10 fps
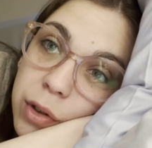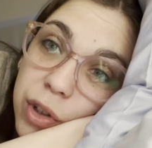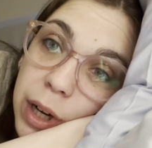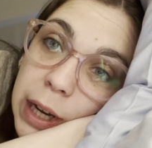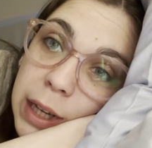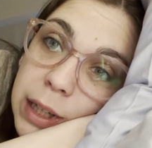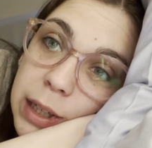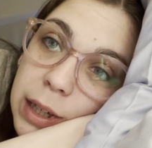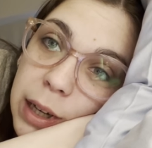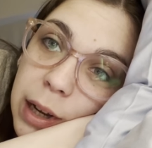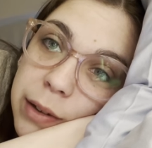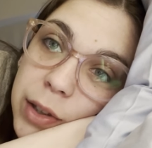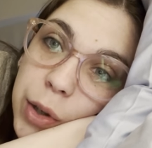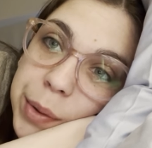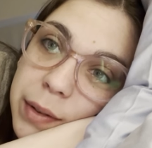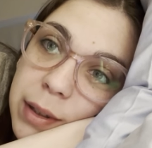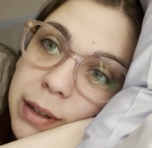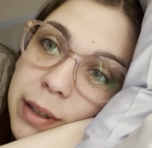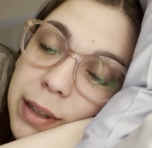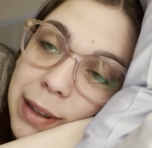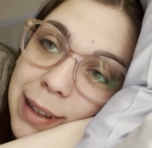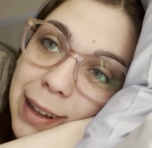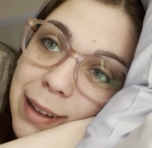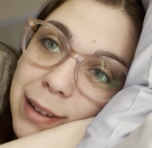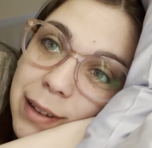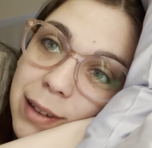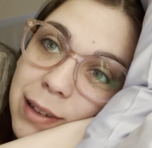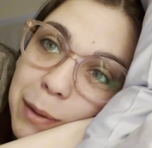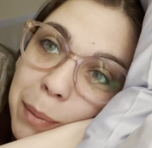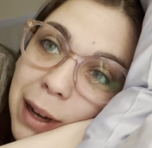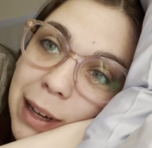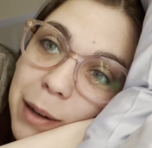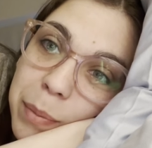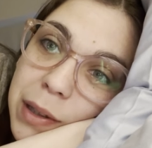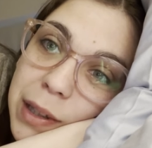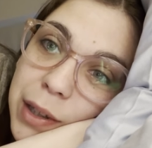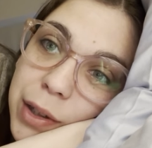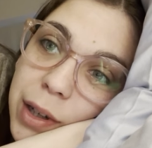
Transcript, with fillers: train. I had to go into London and then come back up here.